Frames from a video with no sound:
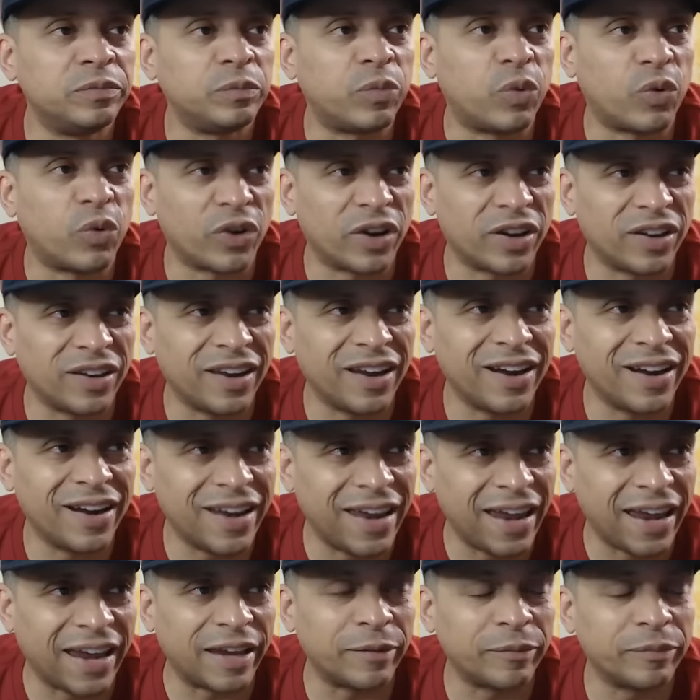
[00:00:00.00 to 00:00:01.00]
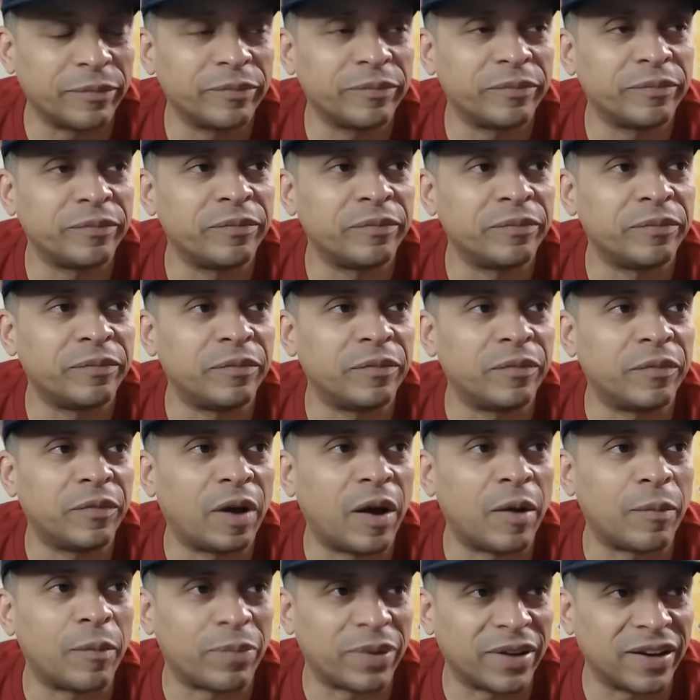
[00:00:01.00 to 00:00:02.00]
porting their game
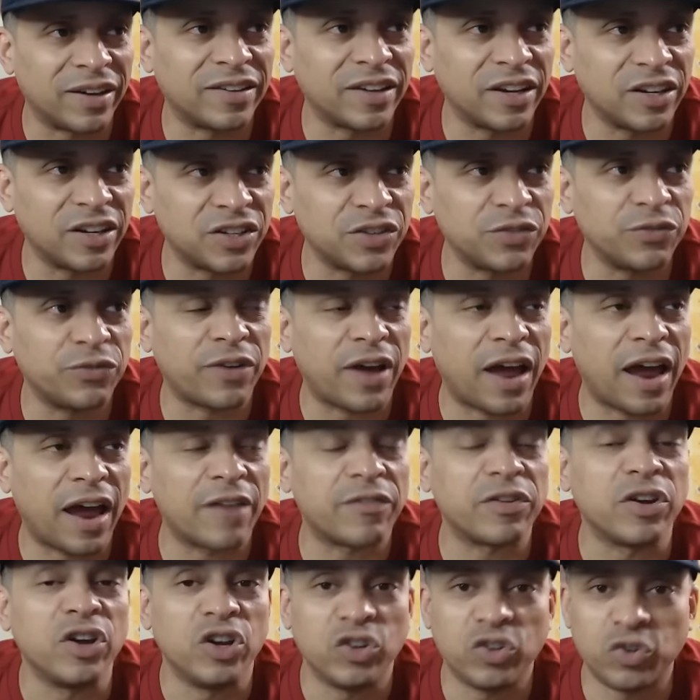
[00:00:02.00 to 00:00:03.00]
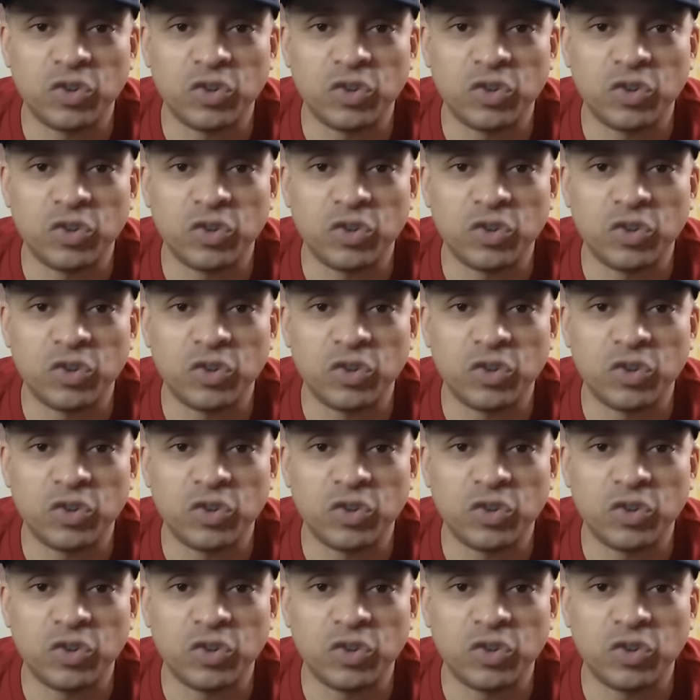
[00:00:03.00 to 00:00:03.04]
on PlayStation 5,